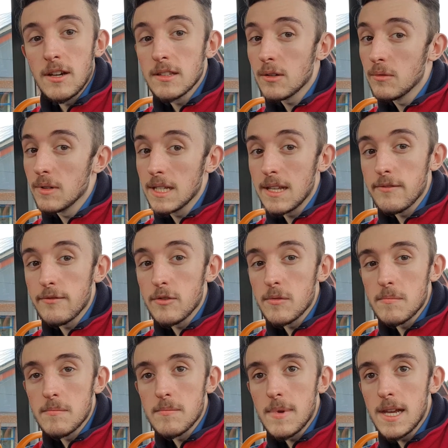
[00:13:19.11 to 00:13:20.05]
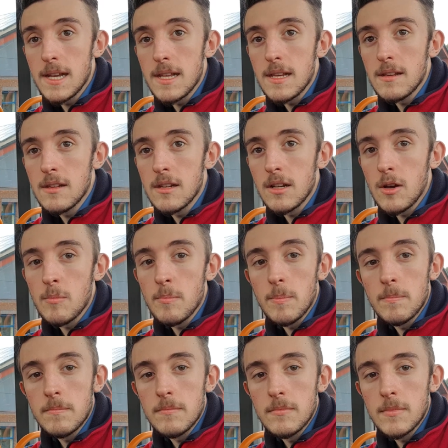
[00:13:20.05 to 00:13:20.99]
I don't want to give them any, you know,
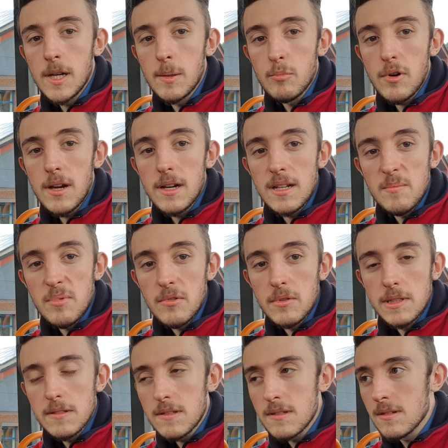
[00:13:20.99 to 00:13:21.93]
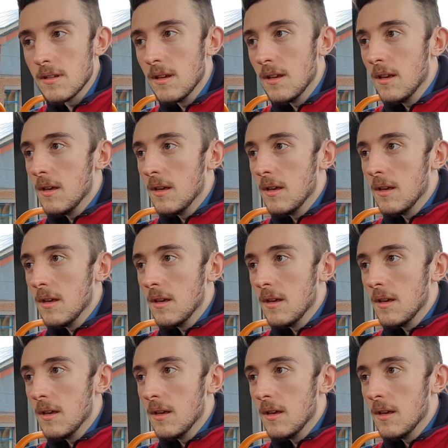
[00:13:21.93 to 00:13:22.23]
like brownie points.